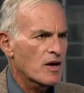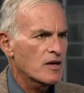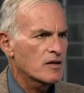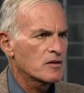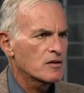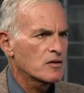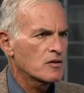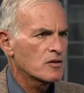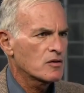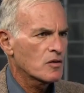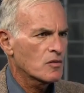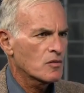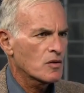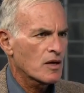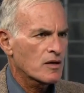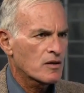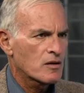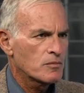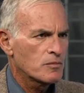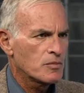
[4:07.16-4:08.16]
read,
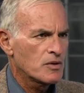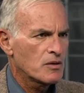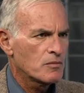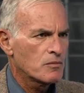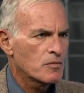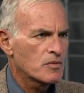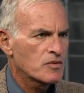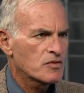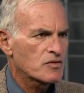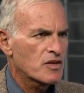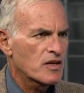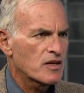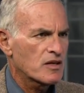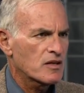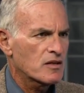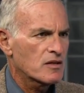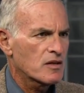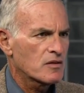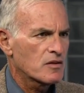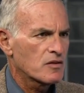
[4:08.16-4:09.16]
I could be
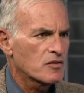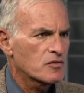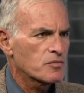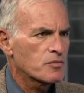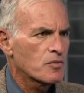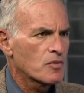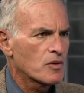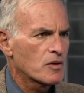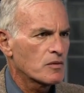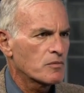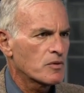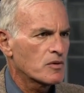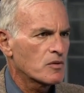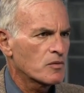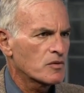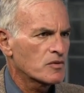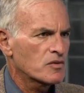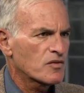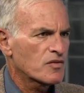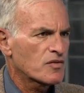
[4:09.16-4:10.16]
mistaken at this point, but
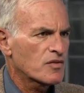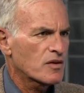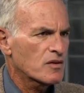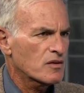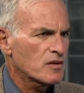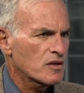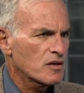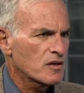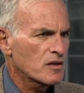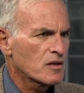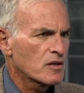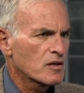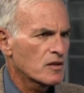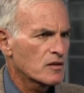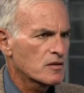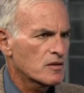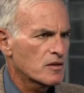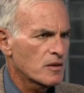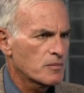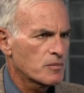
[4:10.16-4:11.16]
it was a fairly
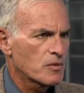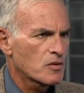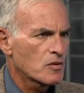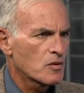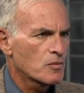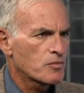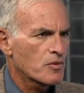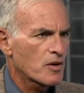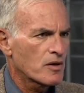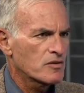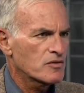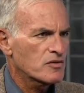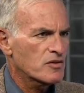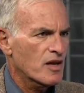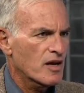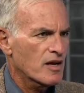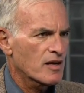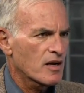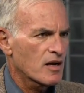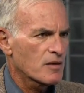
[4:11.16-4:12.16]
typical price
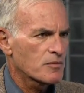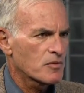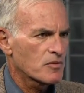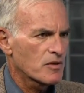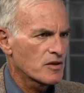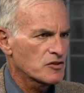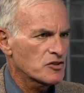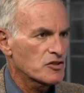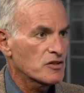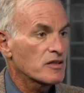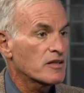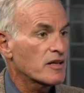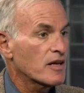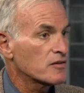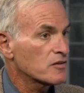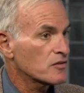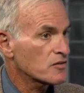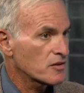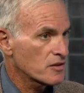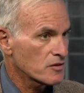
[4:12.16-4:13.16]
tag operation
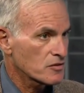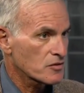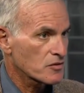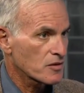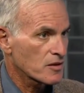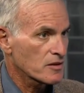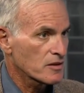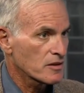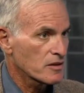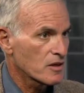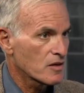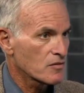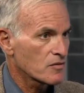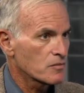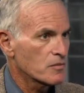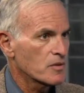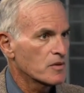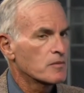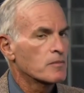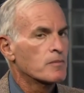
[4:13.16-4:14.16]
against the Israeli
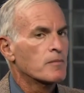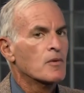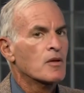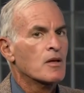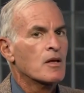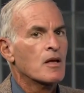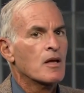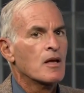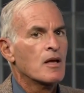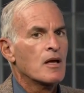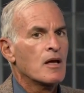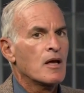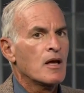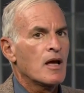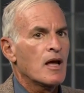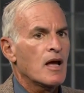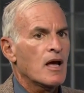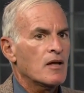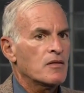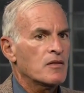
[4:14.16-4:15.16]
government.
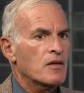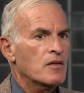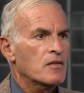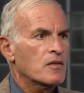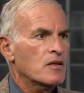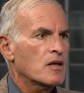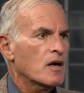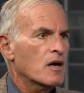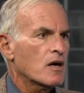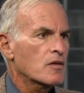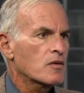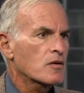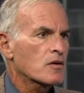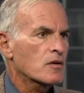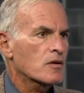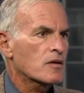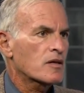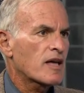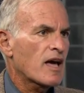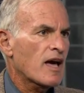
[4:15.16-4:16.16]
And then the
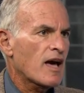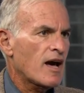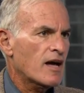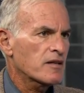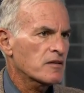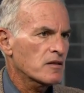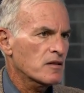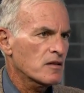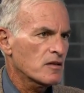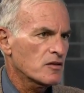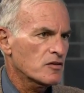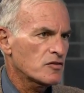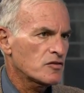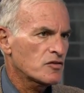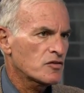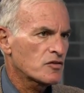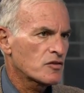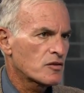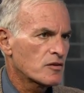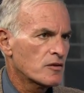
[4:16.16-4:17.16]
other
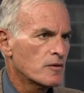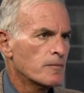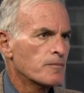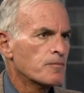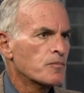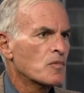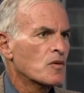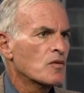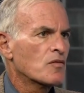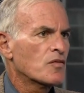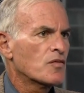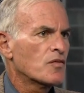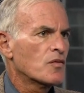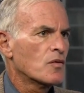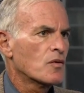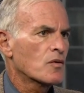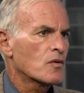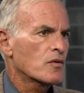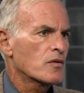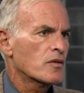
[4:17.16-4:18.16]
catalyst
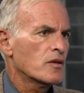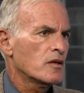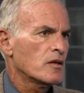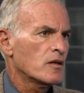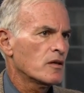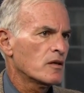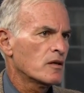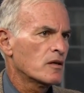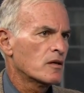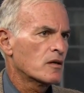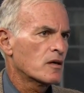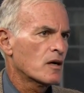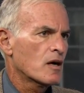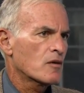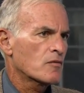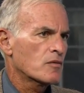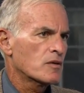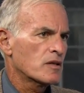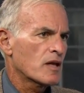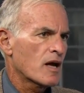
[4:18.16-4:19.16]
for the
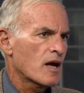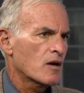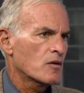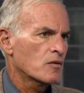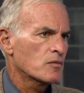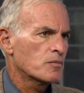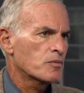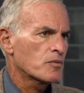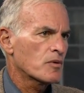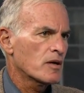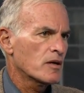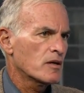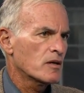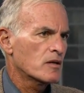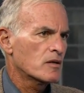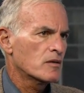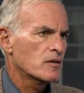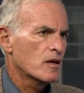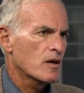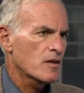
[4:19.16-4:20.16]
current
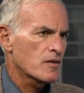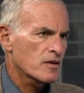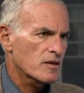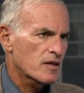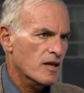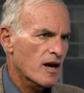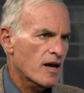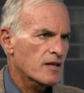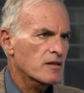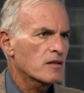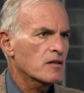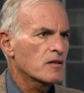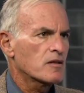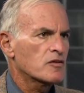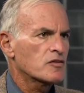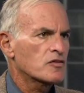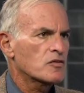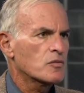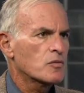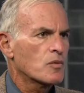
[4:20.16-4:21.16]
outbreak, the other
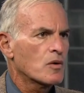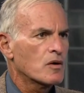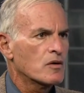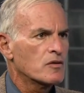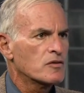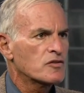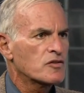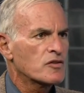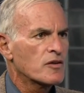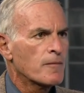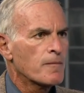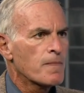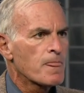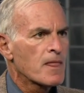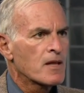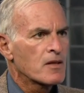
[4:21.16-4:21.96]
catalyst was